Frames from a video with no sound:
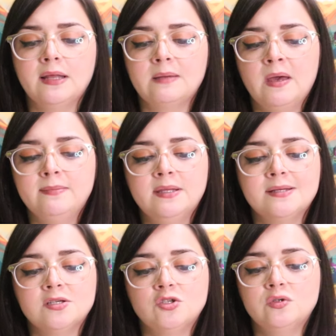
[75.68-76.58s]
Like maybe
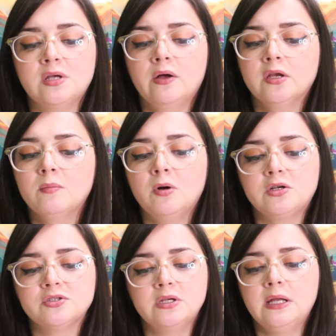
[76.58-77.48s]
this is you telling your
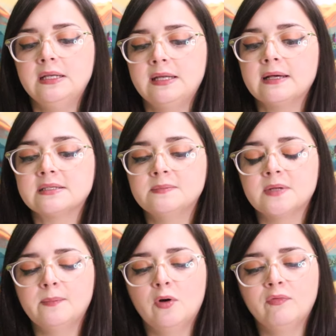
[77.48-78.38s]
boss you need to take some
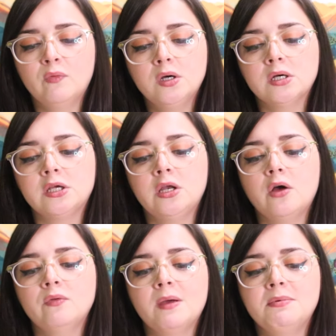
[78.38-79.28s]
time off work. You
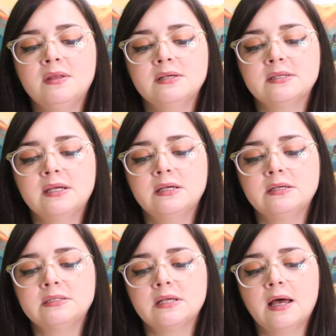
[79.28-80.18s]
know, maybe this
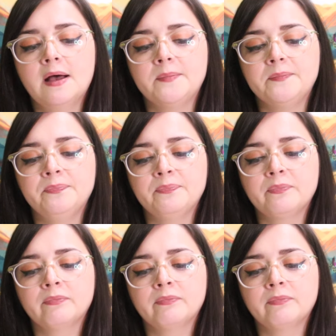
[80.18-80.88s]
is um,